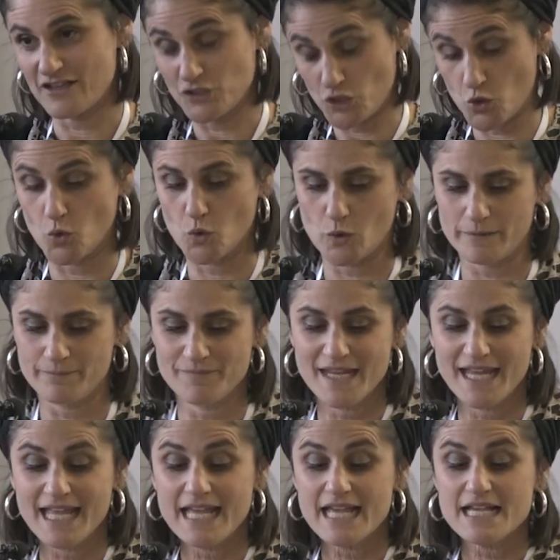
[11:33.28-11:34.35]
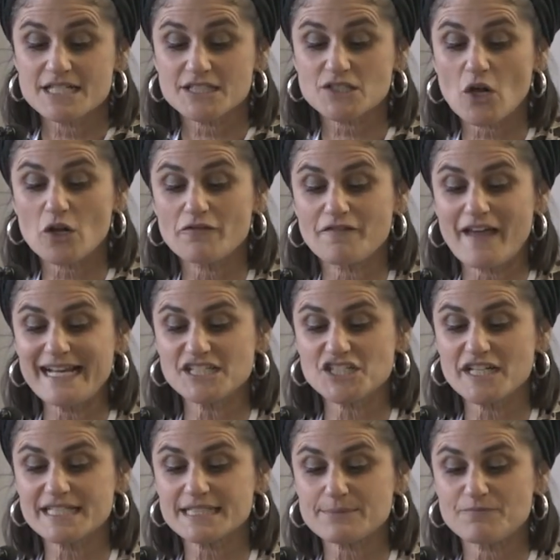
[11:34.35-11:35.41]
tool.
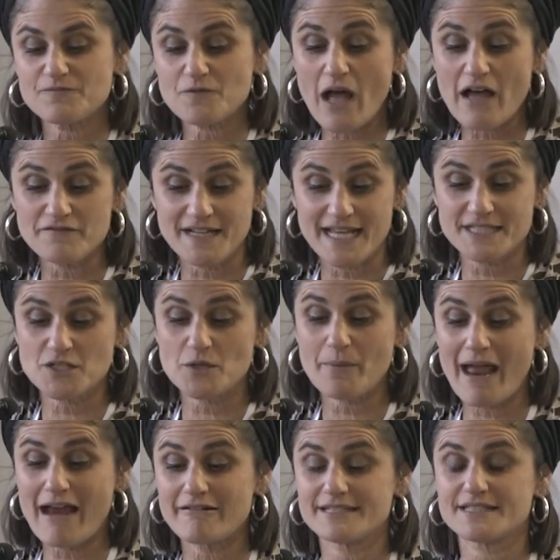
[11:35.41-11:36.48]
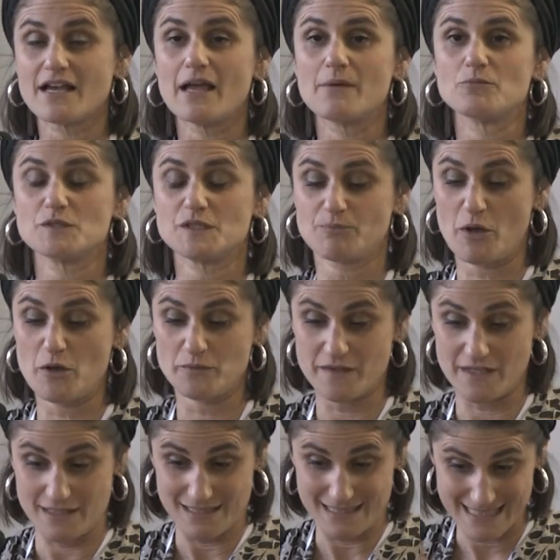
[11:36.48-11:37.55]
Soloveitchik's covenantal paradigm was both
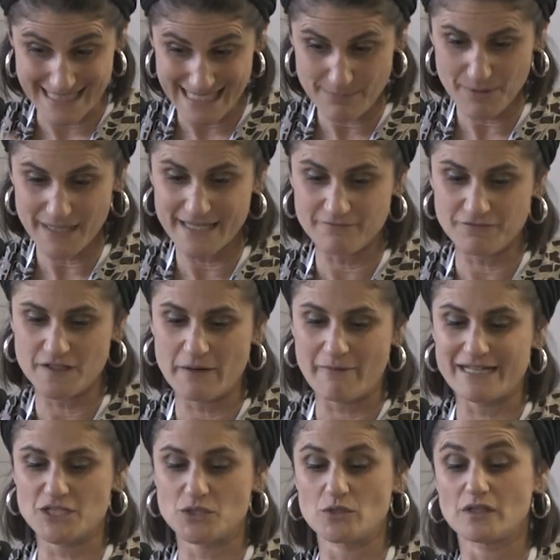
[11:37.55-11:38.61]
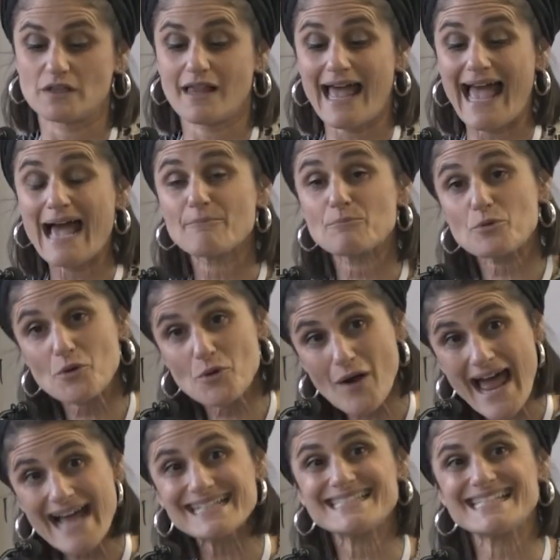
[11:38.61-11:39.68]
deeply influential and
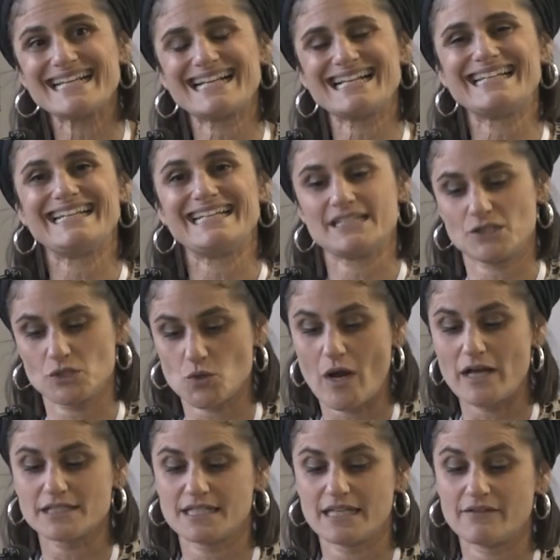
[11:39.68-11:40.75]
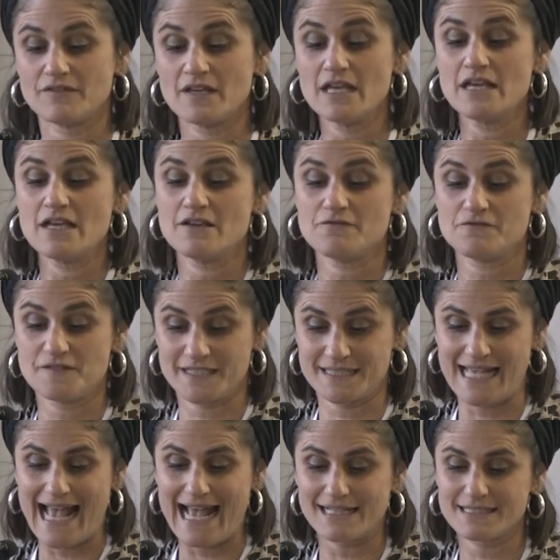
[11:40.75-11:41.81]
practically instructive for
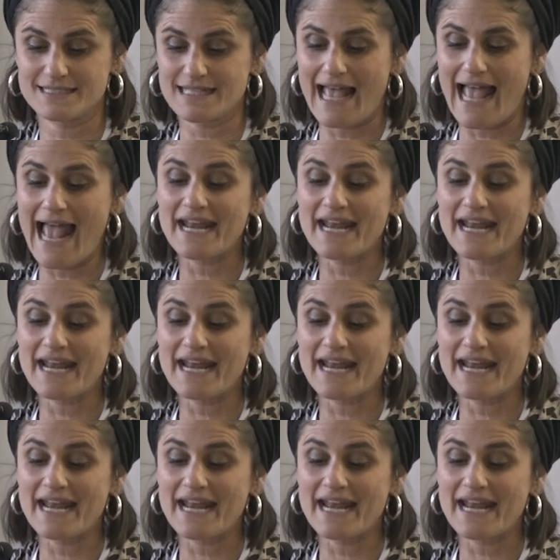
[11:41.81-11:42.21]
Sachs,